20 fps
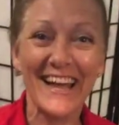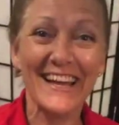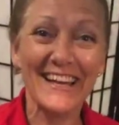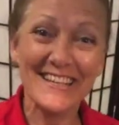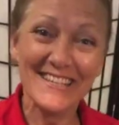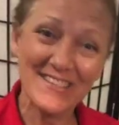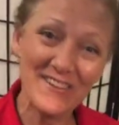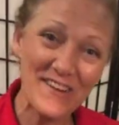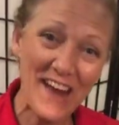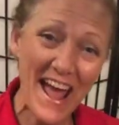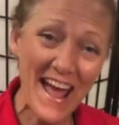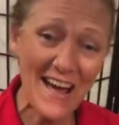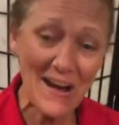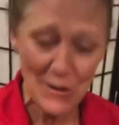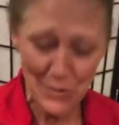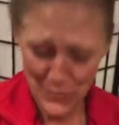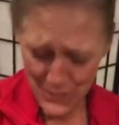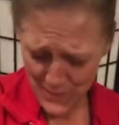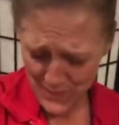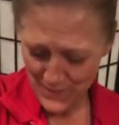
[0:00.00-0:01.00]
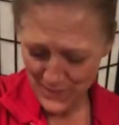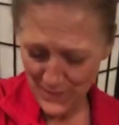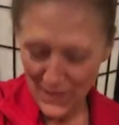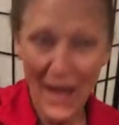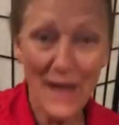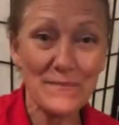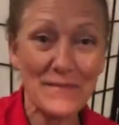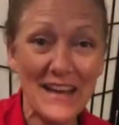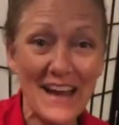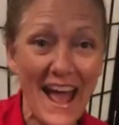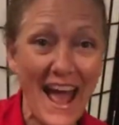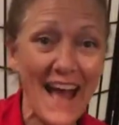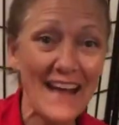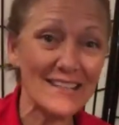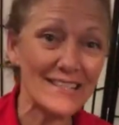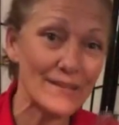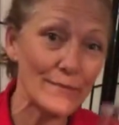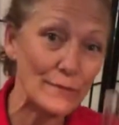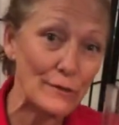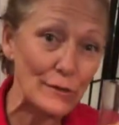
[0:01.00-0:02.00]
So now, I'm gonna add
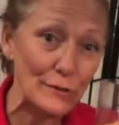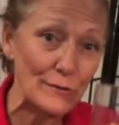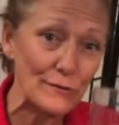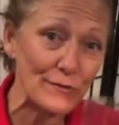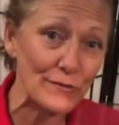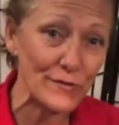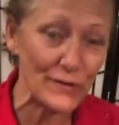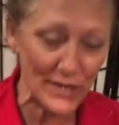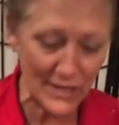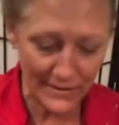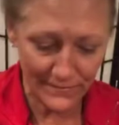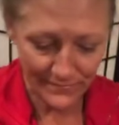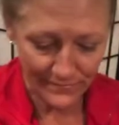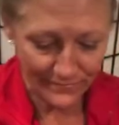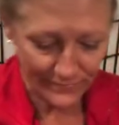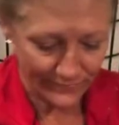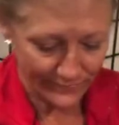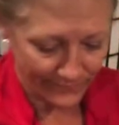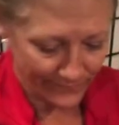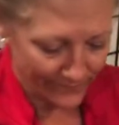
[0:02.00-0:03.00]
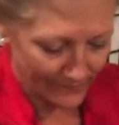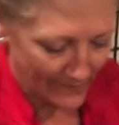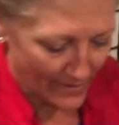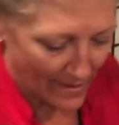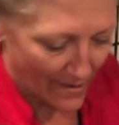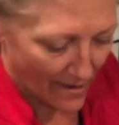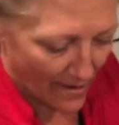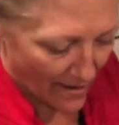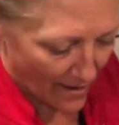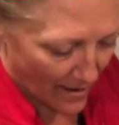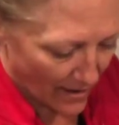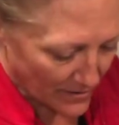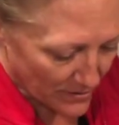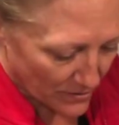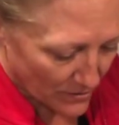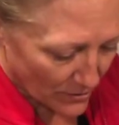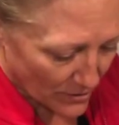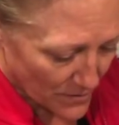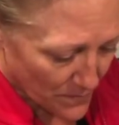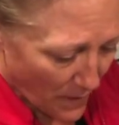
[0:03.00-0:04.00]
some gluten-free
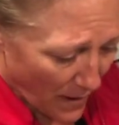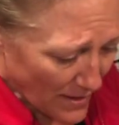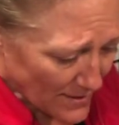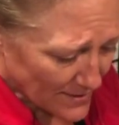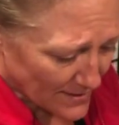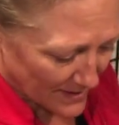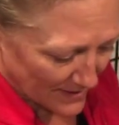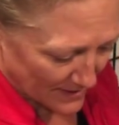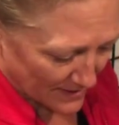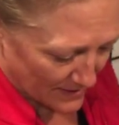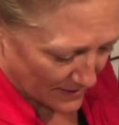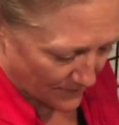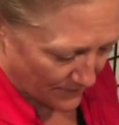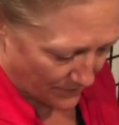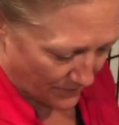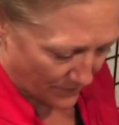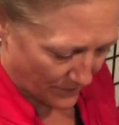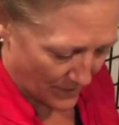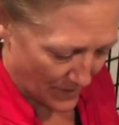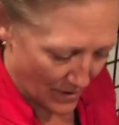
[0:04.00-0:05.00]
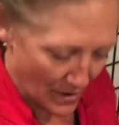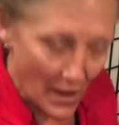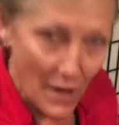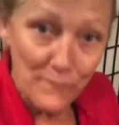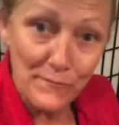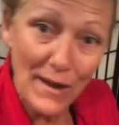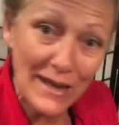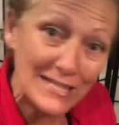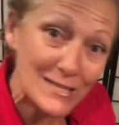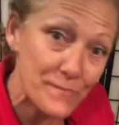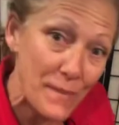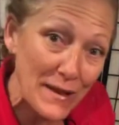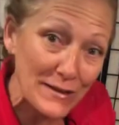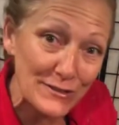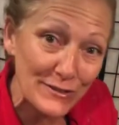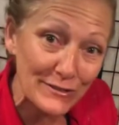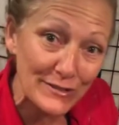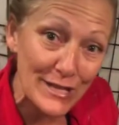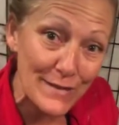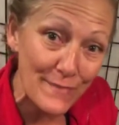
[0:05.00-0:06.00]
uncooked pastas. My
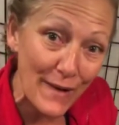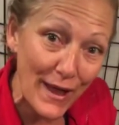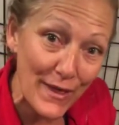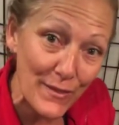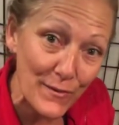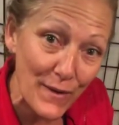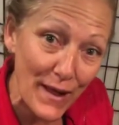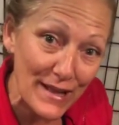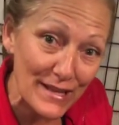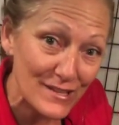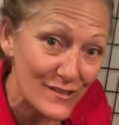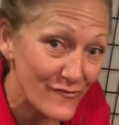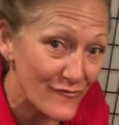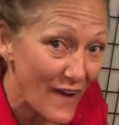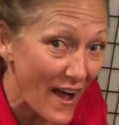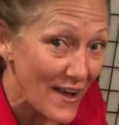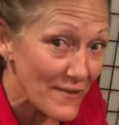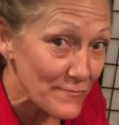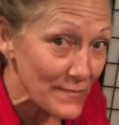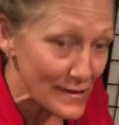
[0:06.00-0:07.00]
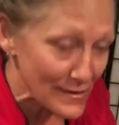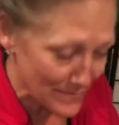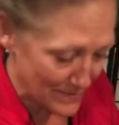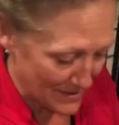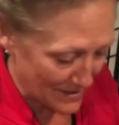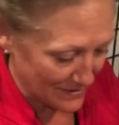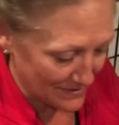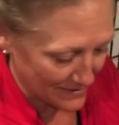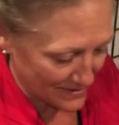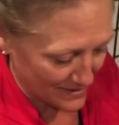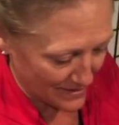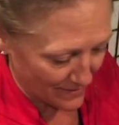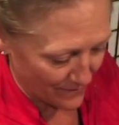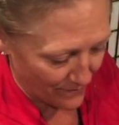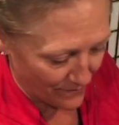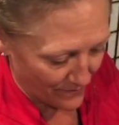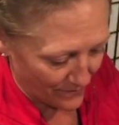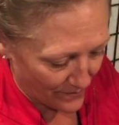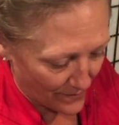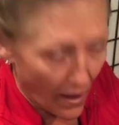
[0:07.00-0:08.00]
specialty, by the way, is 5-minute
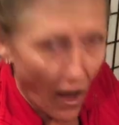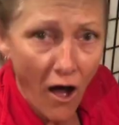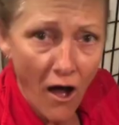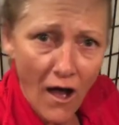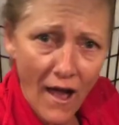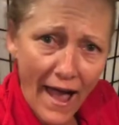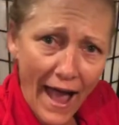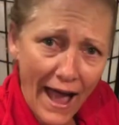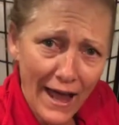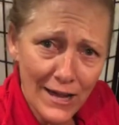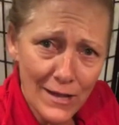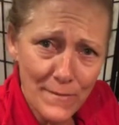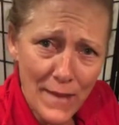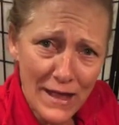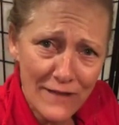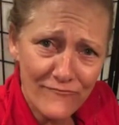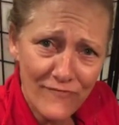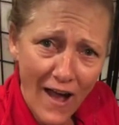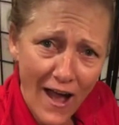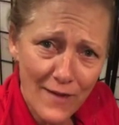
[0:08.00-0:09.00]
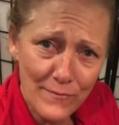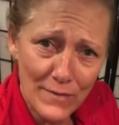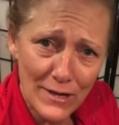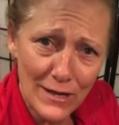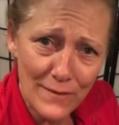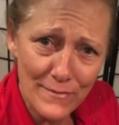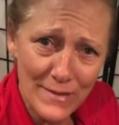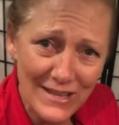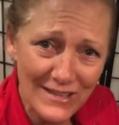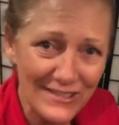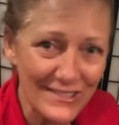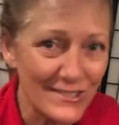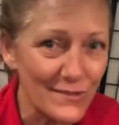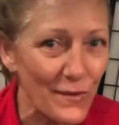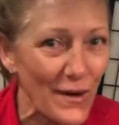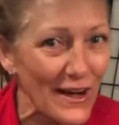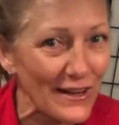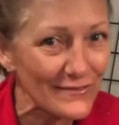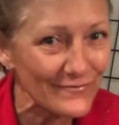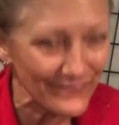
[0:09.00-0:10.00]
meals. How do you make 5-minute meals?
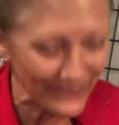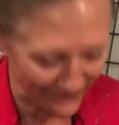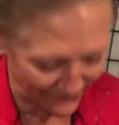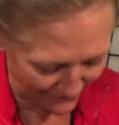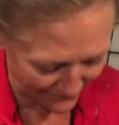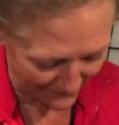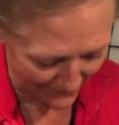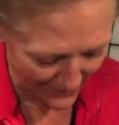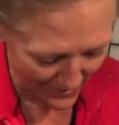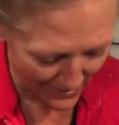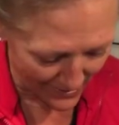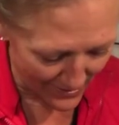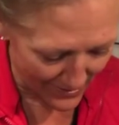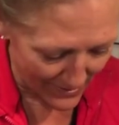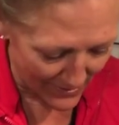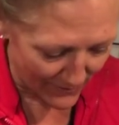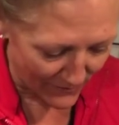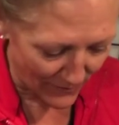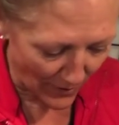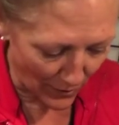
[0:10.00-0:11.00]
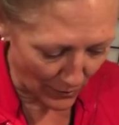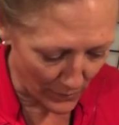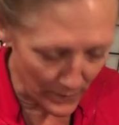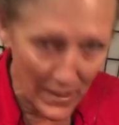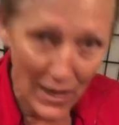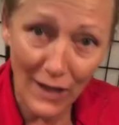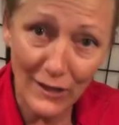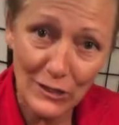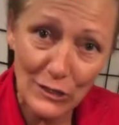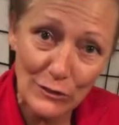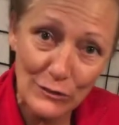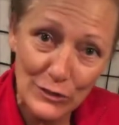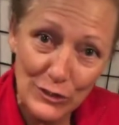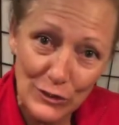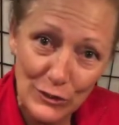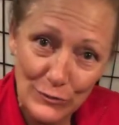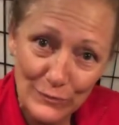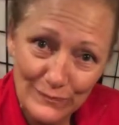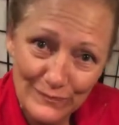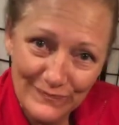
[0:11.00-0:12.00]
Well, follow me on YouTube.